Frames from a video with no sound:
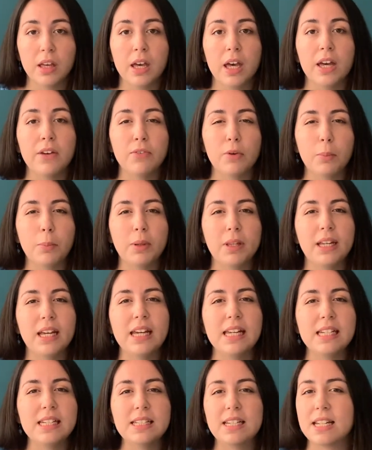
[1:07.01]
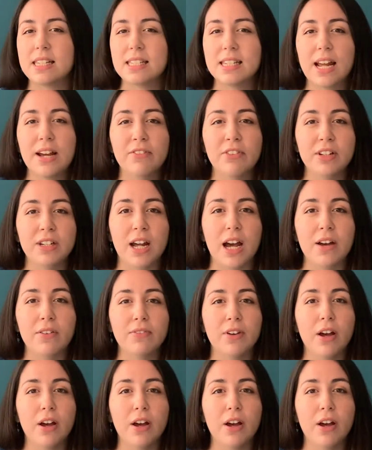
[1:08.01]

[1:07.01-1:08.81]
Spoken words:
If a plant doesn't have enough